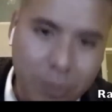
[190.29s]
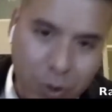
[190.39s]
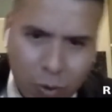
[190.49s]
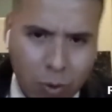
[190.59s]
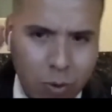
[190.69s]

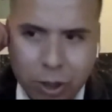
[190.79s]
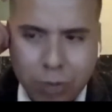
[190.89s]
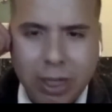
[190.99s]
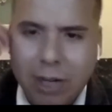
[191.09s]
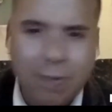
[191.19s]
through
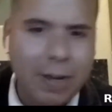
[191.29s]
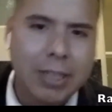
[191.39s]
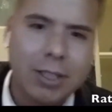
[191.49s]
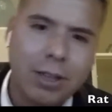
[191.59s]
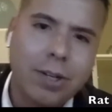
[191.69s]
just regular
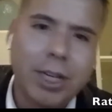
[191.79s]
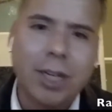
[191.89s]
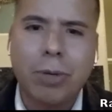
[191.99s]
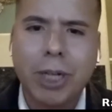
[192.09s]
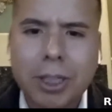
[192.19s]
financing,
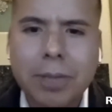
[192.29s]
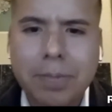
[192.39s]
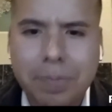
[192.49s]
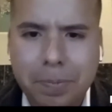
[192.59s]
30-year mortgage.